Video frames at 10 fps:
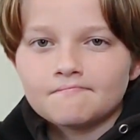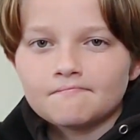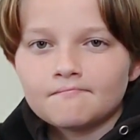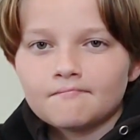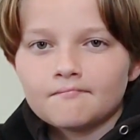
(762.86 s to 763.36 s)

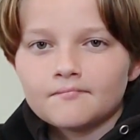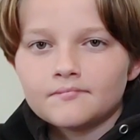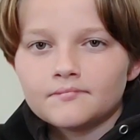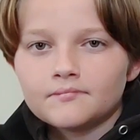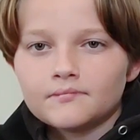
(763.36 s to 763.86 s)

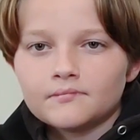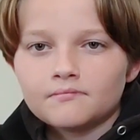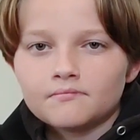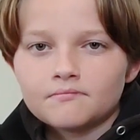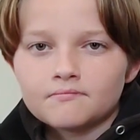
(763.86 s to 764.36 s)

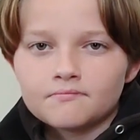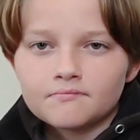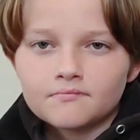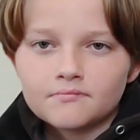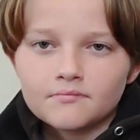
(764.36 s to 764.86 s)

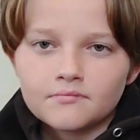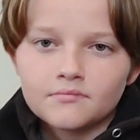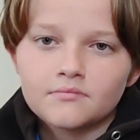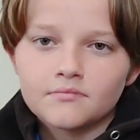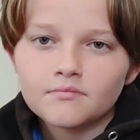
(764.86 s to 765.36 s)

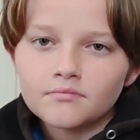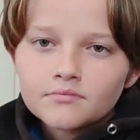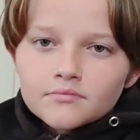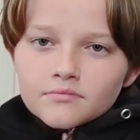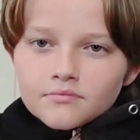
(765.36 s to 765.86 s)

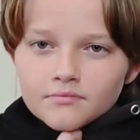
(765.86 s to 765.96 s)
(not speaking)